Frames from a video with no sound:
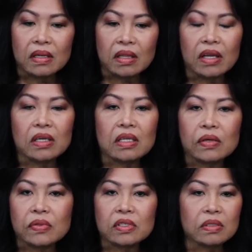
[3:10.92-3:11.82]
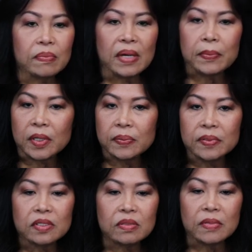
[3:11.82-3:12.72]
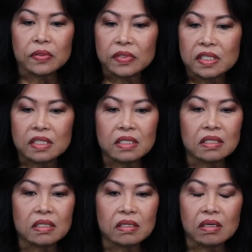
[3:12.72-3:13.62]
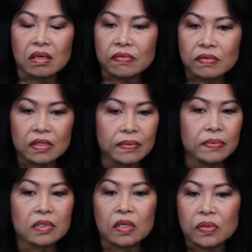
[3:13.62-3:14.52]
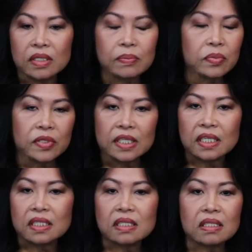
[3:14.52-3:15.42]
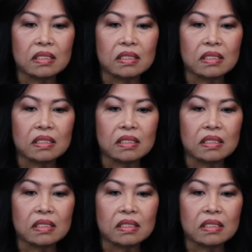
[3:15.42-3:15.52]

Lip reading: There was my purpose, my reasons of keep going, breathing,